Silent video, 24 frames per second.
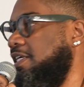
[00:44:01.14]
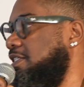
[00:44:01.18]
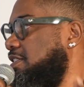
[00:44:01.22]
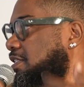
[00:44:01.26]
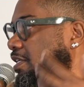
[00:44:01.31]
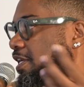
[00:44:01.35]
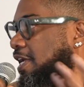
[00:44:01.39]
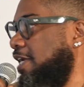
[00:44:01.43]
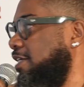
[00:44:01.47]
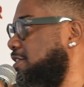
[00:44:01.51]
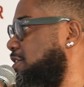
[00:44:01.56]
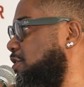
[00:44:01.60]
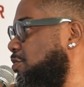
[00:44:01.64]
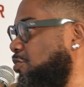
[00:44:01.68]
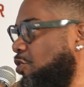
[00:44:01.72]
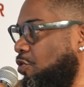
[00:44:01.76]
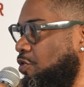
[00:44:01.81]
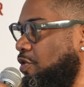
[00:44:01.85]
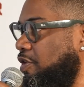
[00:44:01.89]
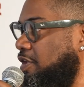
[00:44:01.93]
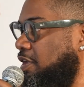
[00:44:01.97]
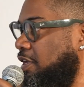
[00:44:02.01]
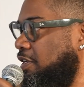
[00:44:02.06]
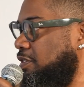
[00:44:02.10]
isn't as
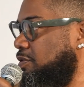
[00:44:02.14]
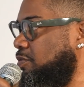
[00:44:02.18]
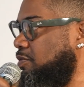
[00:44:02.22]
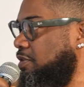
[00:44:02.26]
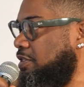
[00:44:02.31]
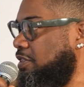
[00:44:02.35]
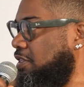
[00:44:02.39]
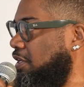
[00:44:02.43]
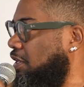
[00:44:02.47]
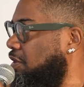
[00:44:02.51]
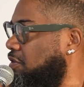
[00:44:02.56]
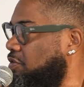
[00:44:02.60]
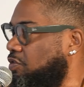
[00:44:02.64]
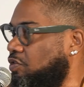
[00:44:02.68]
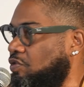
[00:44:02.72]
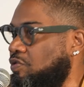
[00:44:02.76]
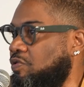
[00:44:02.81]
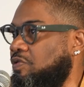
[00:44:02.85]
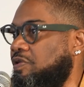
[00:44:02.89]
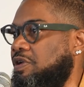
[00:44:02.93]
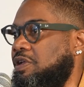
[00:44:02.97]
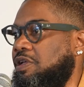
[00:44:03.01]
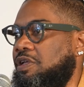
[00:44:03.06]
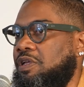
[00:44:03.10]
important as what they're
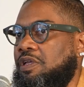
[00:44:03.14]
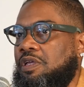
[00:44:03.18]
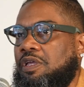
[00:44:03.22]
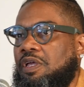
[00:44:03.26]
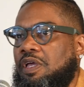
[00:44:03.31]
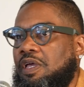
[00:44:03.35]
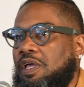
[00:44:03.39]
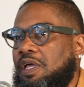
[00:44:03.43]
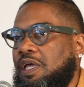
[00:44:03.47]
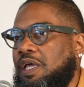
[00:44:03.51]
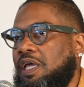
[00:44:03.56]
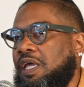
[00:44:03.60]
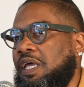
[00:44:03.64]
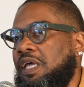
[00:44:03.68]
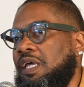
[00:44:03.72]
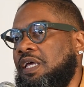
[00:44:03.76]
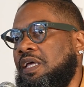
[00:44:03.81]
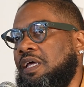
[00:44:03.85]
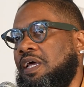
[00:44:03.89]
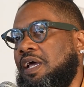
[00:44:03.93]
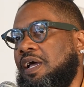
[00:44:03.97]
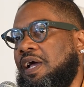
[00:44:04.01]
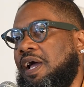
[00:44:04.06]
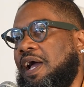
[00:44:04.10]
doing.
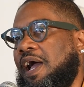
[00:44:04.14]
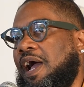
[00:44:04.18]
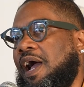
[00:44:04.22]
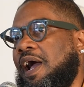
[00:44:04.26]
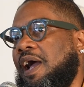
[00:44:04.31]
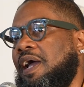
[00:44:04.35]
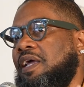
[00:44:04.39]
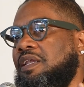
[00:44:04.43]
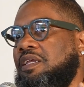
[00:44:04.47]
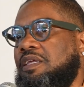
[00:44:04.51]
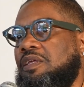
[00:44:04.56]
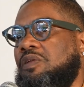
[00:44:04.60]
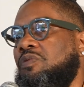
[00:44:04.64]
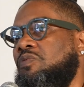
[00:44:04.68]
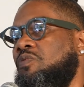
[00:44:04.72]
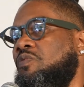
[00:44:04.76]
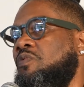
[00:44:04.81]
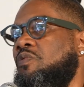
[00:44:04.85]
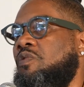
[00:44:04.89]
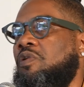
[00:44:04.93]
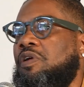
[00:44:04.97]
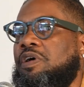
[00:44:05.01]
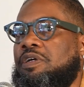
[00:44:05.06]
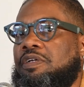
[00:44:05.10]
And I
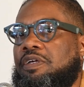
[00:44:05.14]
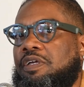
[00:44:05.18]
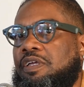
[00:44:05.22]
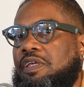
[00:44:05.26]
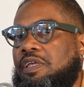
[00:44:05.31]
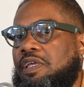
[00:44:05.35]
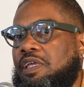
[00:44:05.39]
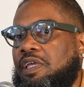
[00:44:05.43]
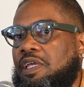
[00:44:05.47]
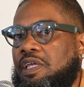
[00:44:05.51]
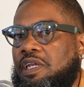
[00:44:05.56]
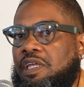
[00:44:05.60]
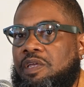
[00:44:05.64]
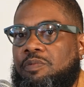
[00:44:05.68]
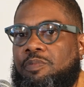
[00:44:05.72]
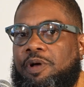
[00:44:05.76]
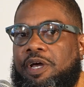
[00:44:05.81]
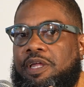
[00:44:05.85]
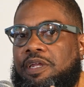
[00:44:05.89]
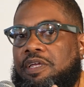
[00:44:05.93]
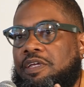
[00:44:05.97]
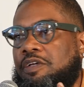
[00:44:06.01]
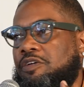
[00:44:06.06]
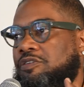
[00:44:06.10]
didn't want
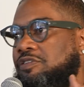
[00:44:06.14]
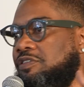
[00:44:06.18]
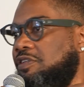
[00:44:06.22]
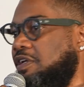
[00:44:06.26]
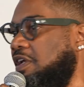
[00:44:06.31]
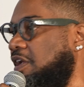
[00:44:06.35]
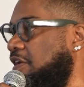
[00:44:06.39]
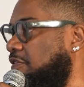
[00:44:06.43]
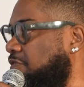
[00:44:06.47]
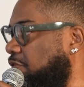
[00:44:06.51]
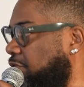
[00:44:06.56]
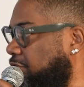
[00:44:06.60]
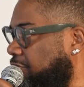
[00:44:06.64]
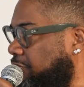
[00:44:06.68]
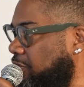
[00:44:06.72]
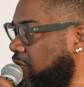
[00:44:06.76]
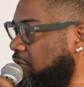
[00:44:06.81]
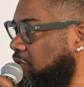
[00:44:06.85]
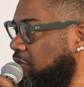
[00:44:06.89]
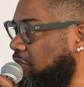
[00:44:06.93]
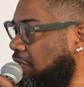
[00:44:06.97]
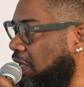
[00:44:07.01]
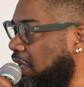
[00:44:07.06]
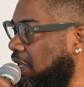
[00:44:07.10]
anybody else to ever
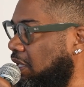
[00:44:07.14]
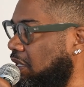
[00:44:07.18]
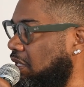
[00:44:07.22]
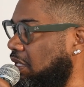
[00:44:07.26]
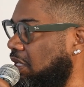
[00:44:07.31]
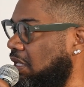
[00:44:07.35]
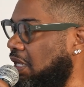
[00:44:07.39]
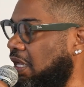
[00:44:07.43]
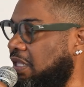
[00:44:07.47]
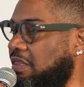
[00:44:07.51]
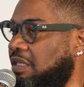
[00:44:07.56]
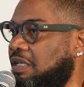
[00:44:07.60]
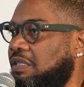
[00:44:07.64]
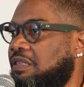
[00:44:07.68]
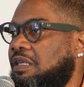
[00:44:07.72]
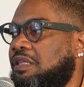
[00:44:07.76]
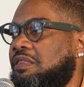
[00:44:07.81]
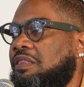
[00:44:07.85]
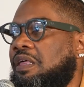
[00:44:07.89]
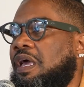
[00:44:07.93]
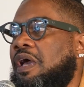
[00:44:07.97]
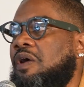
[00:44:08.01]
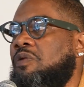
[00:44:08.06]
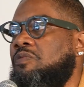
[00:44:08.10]
feel that. And I mm. think
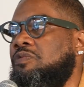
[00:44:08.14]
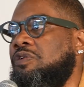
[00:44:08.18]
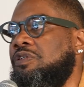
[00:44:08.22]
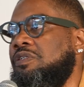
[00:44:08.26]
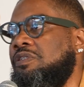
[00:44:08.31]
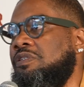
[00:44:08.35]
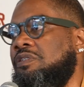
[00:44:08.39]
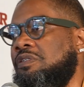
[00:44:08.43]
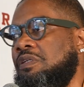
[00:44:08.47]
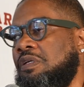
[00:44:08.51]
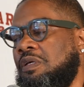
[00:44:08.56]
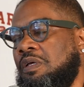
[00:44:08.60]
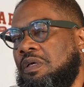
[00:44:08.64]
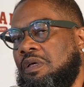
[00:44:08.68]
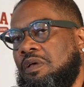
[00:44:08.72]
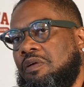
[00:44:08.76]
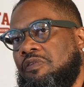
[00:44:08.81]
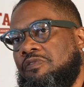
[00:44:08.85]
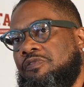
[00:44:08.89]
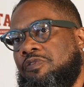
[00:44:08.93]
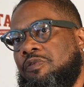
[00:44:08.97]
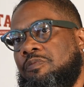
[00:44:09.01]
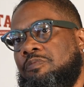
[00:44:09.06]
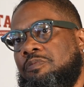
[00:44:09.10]
that that was
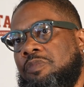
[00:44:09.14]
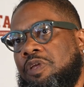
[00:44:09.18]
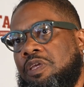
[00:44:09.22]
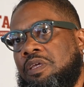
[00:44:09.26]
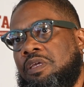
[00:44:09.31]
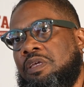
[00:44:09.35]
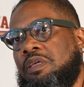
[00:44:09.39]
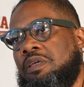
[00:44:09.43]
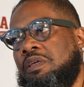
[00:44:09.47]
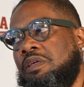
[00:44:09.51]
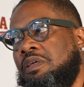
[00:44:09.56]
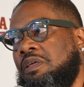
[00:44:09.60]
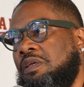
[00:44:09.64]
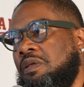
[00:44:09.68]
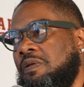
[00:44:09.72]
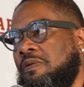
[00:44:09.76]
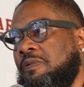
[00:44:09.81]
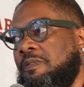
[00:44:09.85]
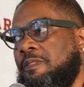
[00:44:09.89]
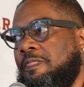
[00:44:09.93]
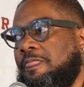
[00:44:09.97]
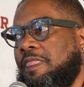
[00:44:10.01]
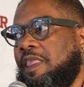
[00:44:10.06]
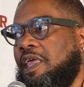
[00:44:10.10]
for me
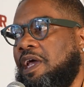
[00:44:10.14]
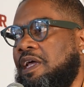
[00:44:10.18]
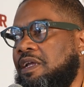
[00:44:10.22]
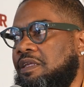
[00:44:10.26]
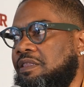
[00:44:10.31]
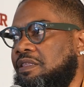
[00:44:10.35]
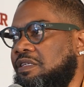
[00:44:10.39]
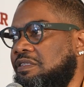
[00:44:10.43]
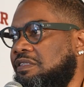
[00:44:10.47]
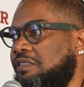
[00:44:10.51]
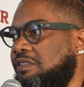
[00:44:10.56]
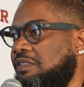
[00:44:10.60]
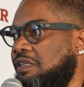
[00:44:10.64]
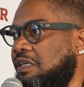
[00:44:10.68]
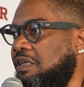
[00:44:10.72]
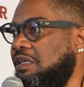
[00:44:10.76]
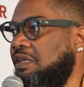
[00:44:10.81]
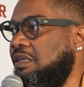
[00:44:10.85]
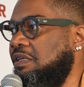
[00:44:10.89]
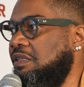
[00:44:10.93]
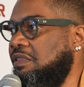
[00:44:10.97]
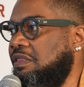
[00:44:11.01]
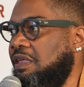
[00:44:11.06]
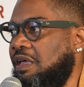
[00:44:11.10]
kind of the
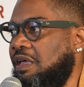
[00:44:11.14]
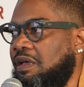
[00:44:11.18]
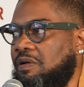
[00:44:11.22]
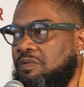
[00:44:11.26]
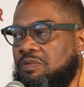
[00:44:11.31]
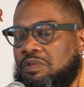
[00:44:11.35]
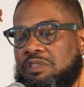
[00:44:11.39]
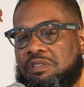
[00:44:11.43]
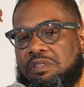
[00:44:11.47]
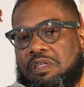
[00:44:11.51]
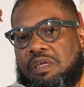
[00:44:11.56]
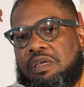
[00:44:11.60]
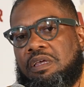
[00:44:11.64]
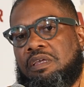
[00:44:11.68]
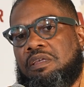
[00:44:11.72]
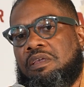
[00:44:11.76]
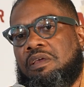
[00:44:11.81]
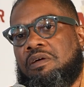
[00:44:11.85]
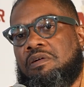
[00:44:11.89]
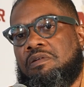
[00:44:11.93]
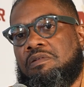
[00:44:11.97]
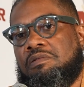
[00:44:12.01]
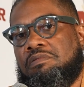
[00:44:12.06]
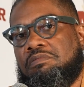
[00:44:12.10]
seed that was like,
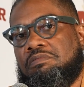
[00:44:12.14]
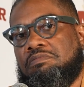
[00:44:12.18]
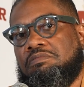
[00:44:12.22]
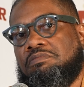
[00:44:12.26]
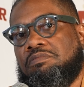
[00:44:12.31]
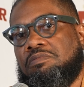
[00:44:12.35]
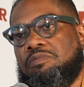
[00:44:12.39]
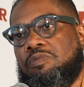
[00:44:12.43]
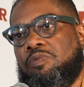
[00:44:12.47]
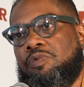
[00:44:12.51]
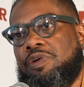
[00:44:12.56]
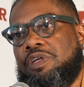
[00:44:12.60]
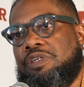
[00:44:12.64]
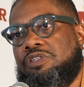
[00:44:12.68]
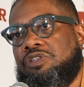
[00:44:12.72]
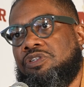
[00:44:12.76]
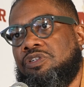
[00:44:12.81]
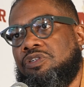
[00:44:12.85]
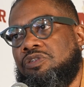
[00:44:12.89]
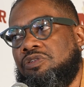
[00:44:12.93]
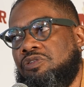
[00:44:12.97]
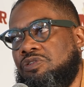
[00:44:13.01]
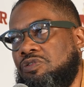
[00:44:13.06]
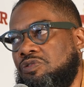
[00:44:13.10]
yo, we
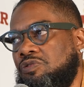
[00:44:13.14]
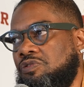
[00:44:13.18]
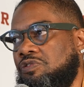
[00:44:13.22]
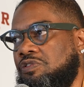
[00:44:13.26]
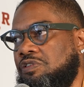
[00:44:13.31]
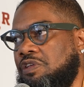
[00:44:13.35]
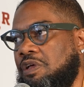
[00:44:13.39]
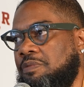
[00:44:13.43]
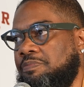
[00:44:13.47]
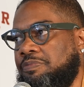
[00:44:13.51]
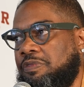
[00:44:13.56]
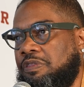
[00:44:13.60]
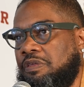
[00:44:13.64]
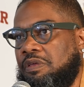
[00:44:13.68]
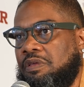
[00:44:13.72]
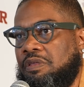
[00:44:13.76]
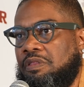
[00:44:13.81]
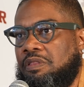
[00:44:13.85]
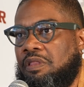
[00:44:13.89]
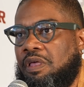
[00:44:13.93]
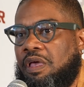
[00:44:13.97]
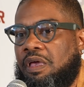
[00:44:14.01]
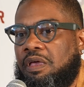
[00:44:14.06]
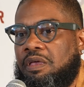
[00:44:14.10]
should do
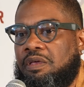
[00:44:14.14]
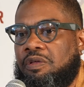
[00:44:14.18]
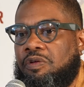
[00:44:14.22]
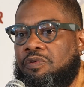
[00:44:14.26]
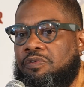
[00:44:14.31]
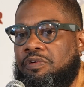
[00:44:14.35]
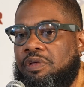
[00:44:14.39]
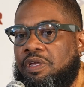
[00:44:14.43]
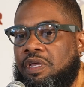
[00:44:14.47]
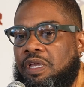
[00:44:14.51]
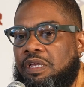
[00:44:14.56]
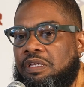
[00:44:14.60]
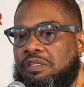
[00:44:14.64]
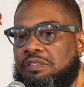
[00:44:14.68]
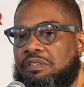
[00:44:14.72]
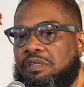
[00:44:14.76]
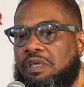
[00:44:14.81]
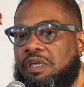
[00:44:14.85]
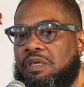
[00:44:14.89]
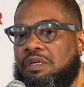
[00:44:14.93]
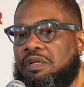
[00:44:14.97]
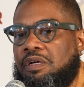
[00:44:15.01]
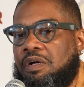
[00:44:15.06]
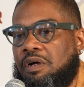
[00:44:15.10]
something that creates
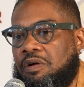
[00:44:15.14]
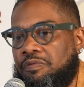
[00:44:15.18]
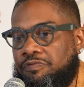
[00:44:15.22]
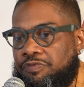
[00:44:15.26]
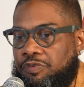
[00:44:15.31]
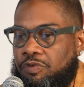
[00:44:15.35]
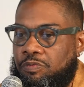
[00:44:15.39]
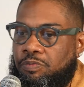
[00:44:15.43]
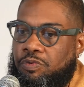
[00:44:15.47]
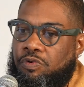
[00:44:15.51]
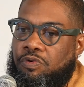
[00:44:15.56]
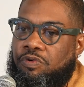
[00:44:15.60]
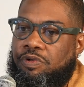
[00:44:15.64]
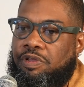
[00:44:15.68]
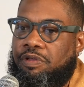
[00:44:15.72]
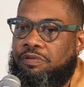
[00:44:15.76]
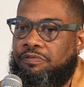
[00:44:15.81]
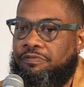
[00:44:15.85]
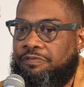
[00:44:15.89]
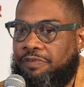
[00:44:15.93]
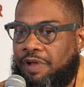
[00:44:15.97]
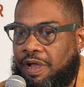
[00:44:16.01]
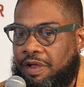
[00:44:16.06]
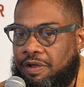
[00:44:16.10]
a comfortable
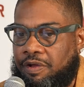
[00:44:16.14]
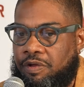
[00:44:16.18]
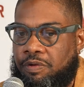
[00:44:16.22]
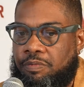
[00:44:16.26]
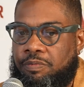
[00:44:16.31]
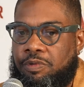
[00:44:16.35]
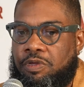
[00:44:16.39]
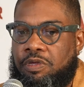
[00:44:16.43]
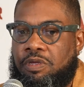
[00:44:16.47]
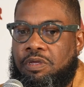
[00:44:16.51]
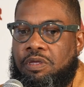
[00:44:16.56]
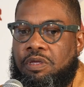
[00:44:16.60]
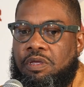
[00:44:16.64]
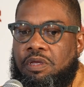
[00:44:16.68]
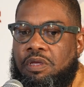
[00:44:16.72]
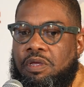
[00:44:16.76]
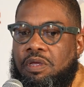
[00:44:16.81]
environment